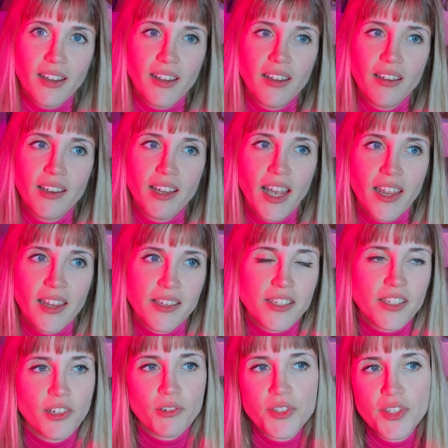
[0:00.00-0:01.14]
uh,
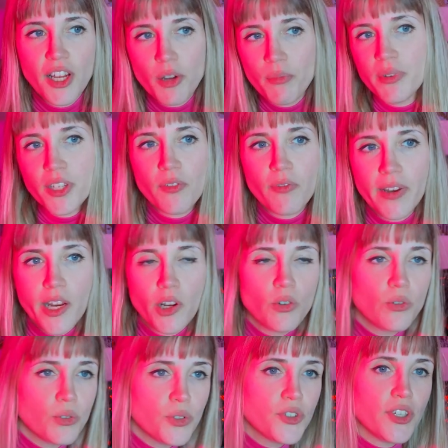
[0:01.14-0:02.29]
and you know sampling
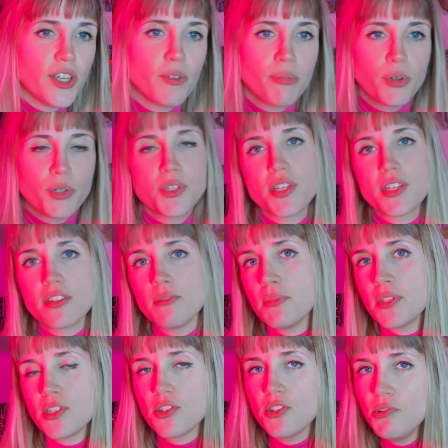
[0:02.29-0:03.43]
records and putting them
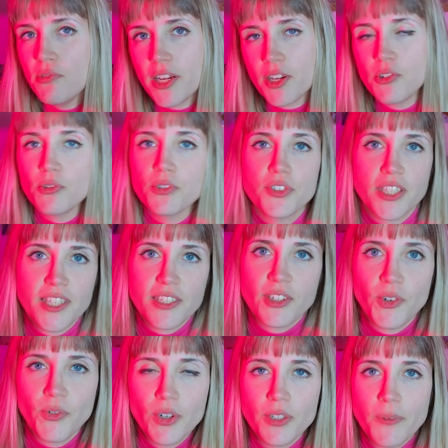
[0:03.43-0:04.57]
into new records and
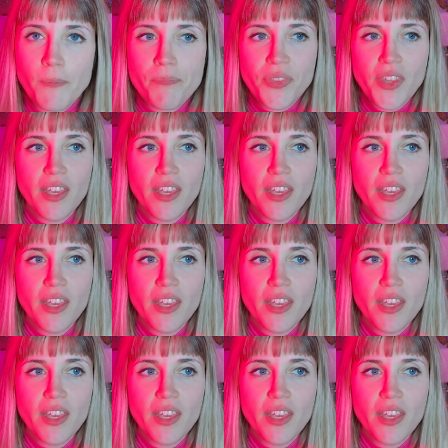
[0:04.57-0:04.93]
so on.